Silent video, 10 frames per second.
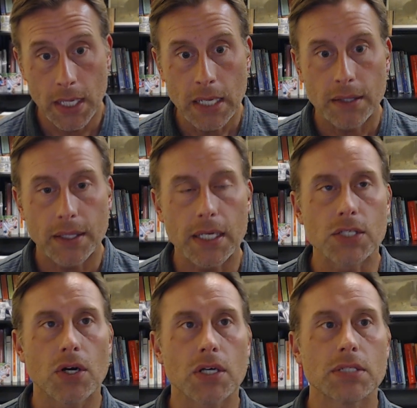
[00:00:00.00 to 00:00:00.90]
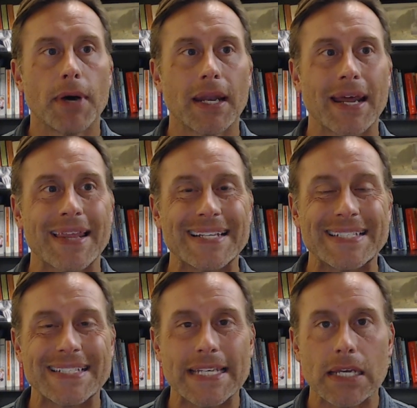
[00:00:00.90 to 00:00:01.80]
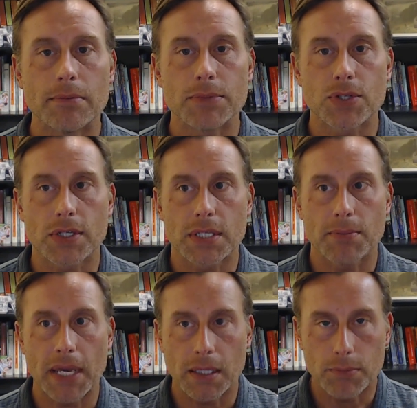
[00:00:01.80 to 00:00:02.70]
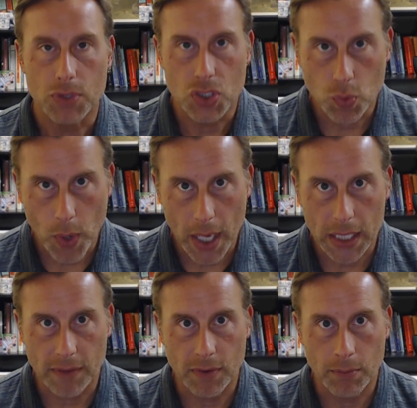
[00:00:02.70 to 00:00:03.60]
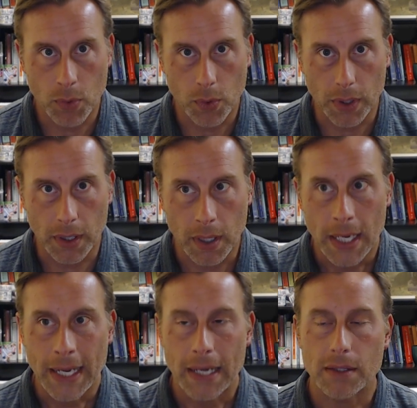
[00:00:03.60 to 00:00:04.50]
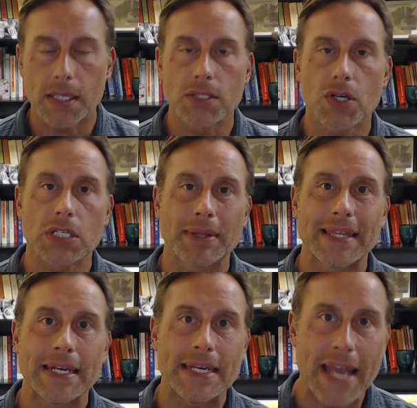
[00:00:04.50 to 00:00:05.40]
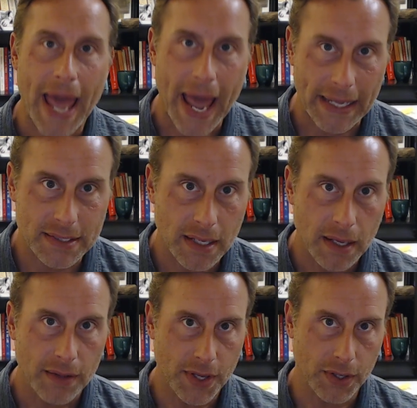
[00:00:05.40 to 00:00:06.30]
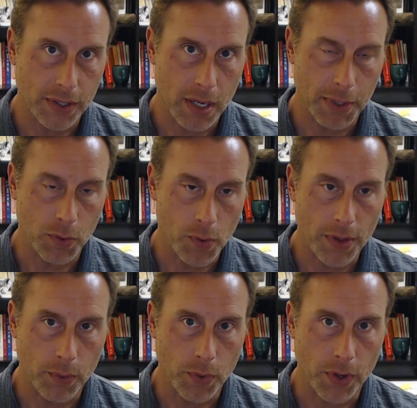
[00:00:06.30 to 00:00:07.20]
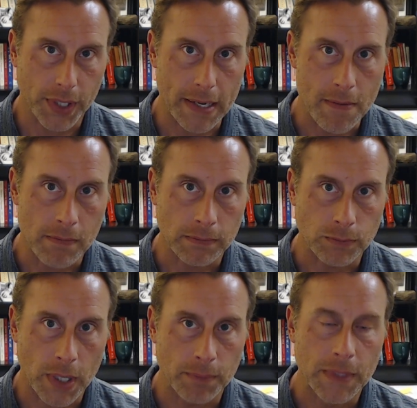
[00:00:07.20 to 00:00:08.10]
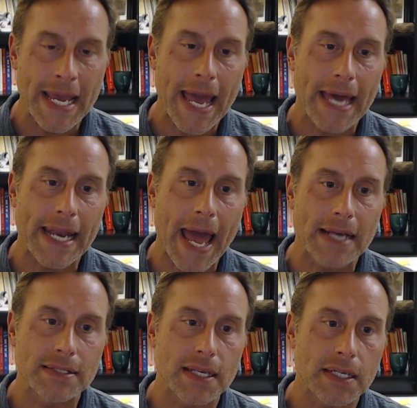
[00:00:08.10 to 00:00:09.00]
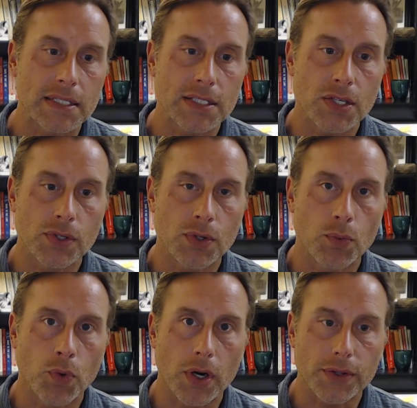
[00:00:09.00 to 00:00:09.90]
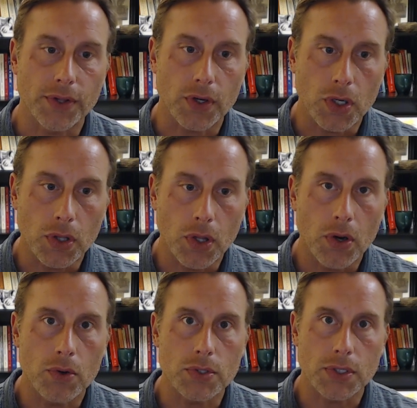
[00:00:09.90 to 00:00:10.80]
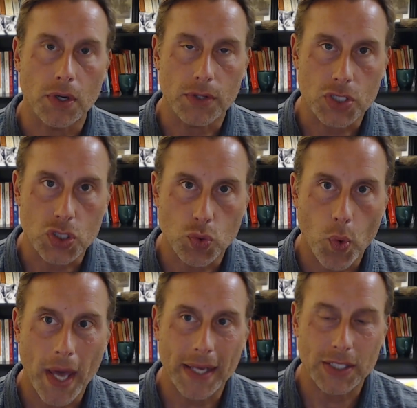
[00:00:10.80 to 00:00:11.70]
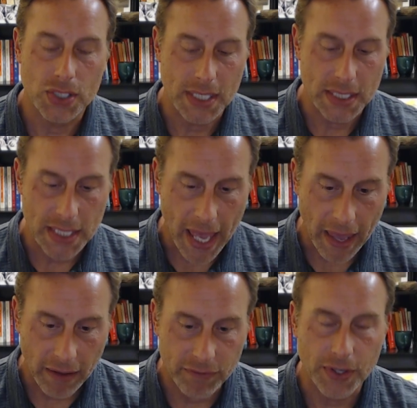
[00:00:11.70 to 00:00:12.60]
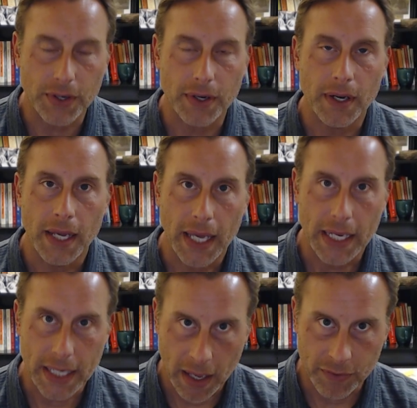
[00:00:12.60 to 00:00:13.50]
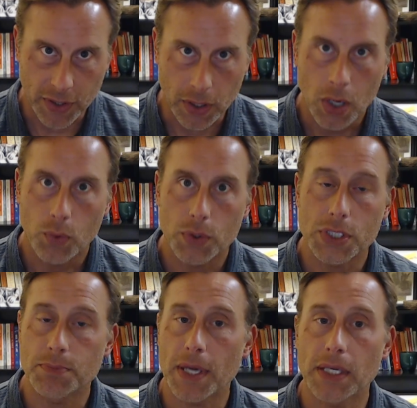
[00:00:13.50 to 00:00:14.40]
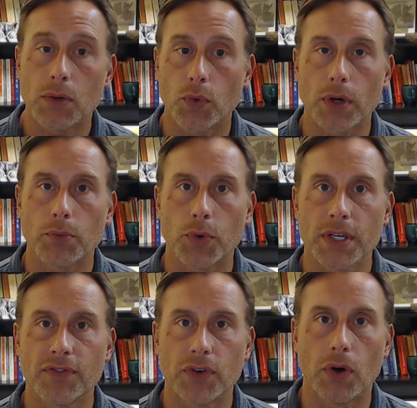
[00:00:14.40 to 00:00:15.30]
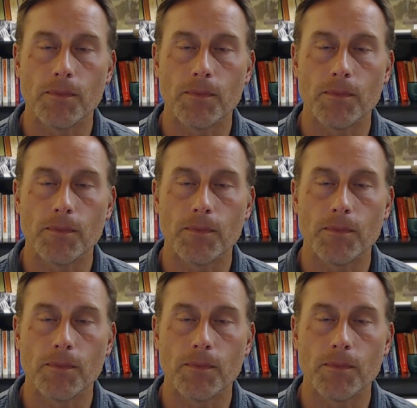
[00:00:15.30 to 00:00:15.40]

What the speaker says: Then he talks about how that steam starts to make them sweat even more. And then he talks about the gnats that are coming while they're working. And as they continue to work, their clothes and all the sweat just gets heavier and heavier, just making it more difficult.